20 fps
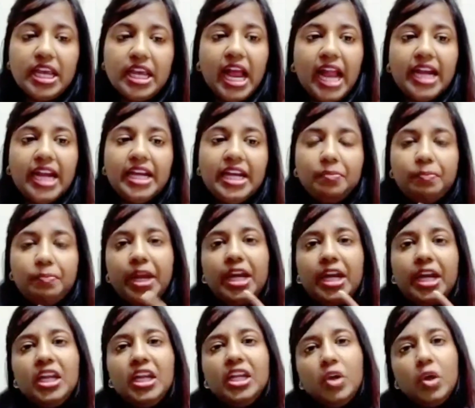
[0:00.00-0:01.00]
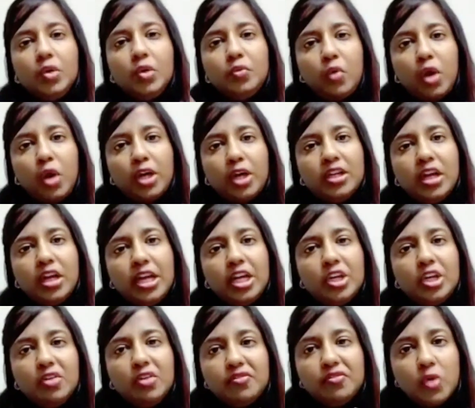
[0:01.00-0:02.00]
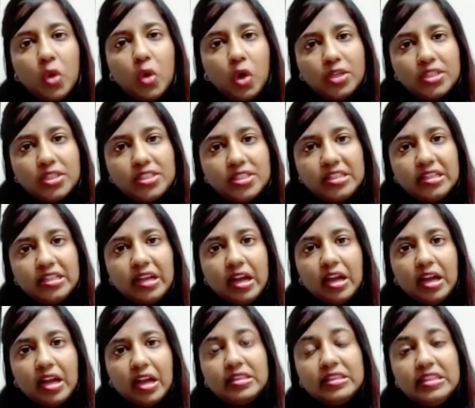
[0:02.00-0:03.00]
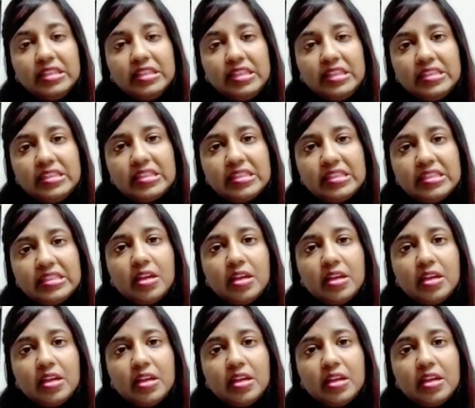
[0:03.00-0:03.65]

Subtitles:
and depending on what kind of cords they are, these